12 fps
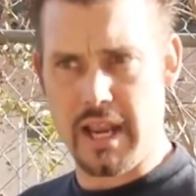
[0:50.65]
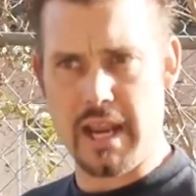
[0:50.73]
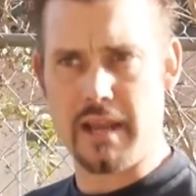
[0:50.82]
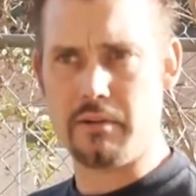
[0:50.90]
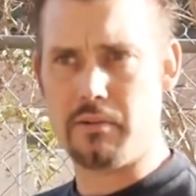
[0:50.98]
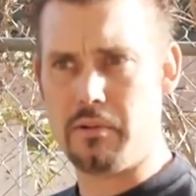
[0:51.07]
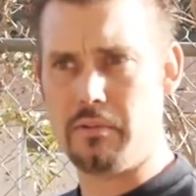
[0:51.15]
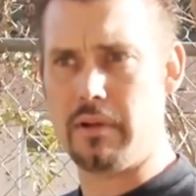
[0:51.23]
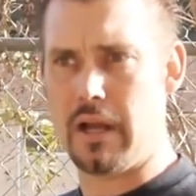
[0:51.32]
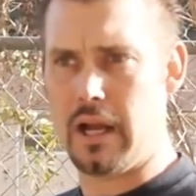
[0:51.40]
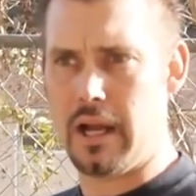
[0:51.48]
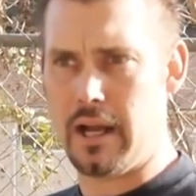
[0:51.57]
the handle,
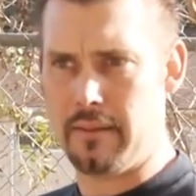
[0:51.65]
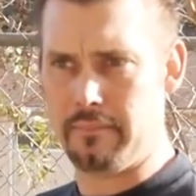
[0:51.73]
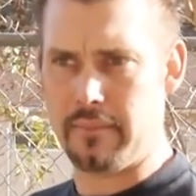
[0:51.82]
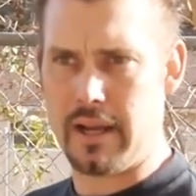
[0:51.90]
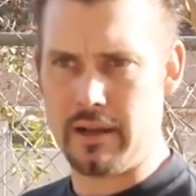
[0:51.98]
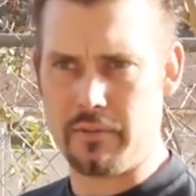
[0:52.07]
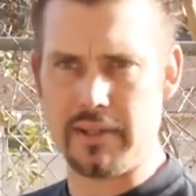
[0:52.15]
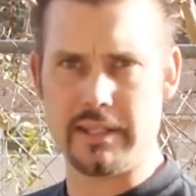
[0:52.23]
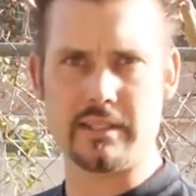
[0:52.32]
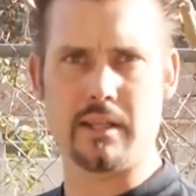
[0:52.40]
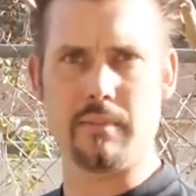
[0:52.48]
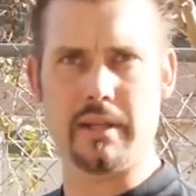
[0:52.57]
I don't think
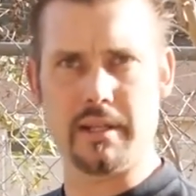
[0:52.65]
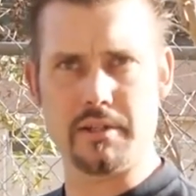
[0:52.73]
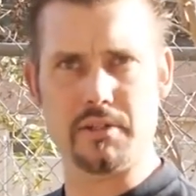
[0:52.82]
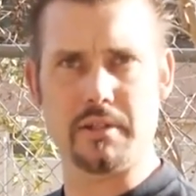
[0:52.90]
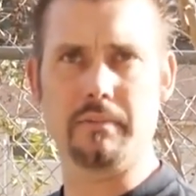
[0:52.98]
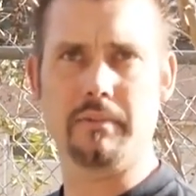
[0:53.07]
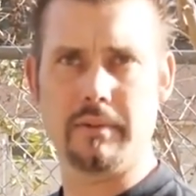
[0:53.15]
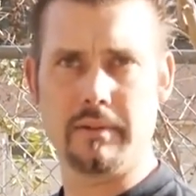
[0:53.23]
it's going to be an issue.